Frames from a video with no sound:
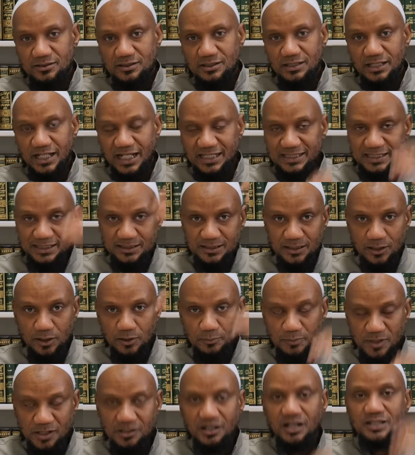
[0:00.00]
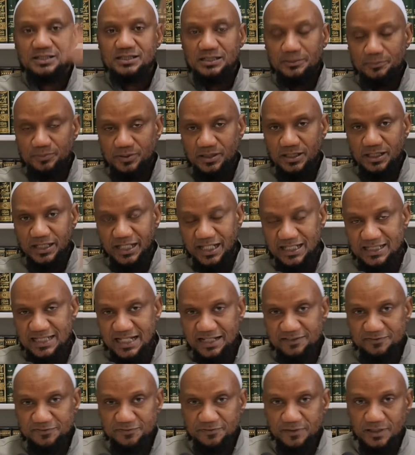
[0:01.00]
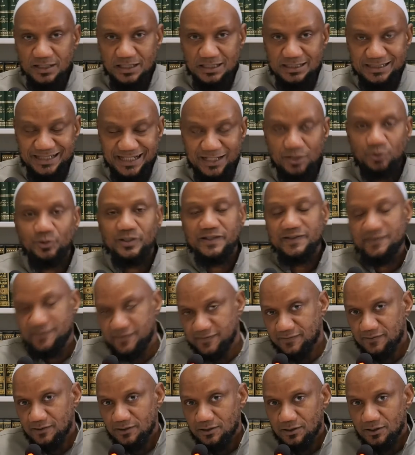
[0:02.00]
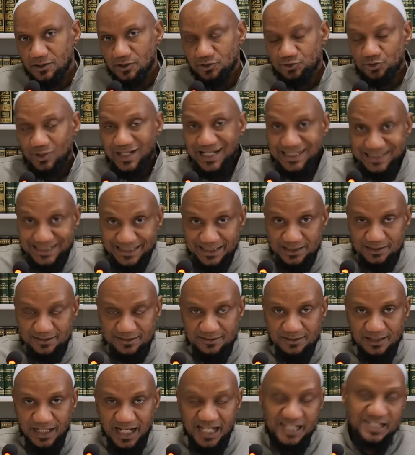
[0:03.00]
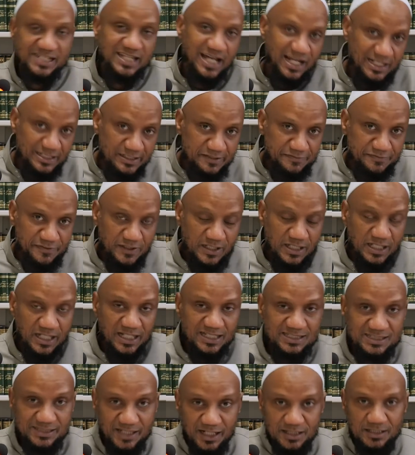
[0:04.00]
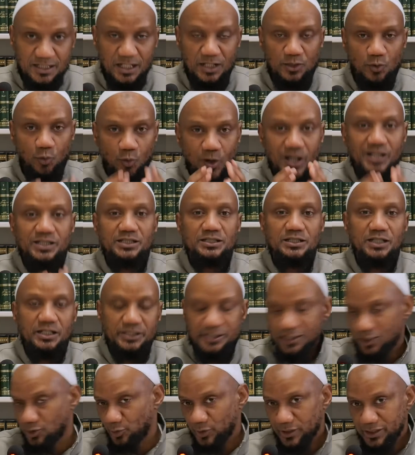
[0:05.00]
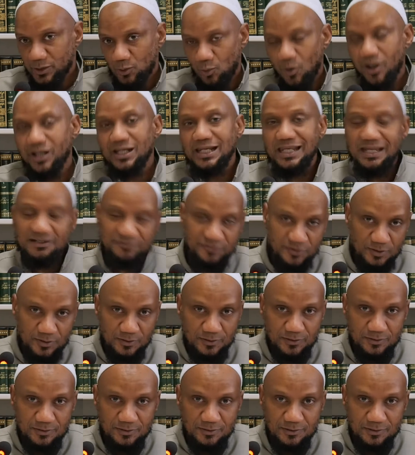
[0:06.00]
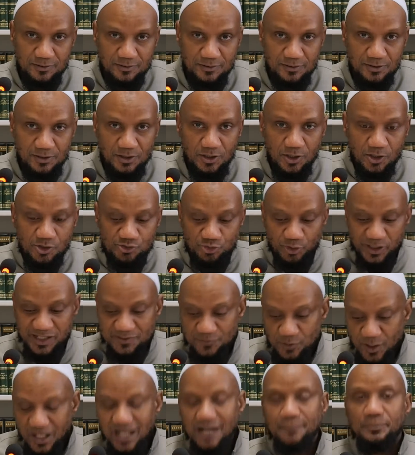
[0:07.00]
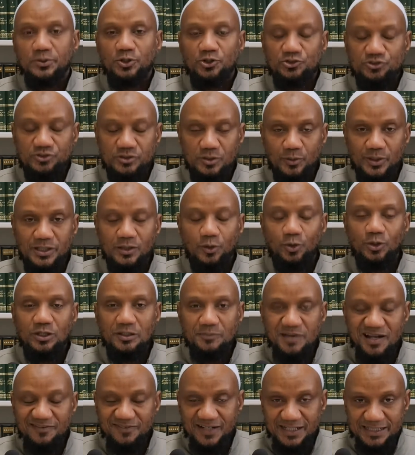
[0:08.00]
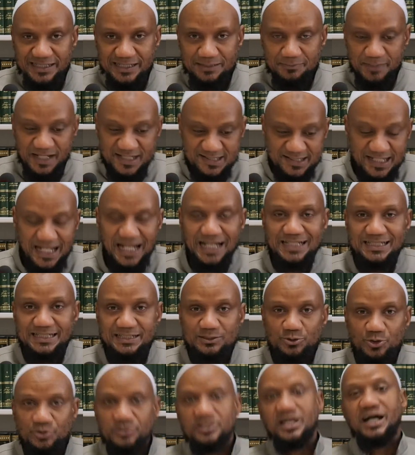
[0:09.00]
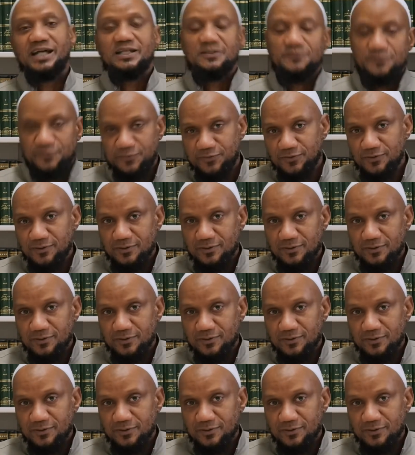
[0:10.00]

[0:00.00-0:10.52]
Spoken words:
Hadith or maratib, it have degrees. So hadith ad-daif is not on one degree, one level. So even though a person, one of ulama of hadith may say hadithun daif.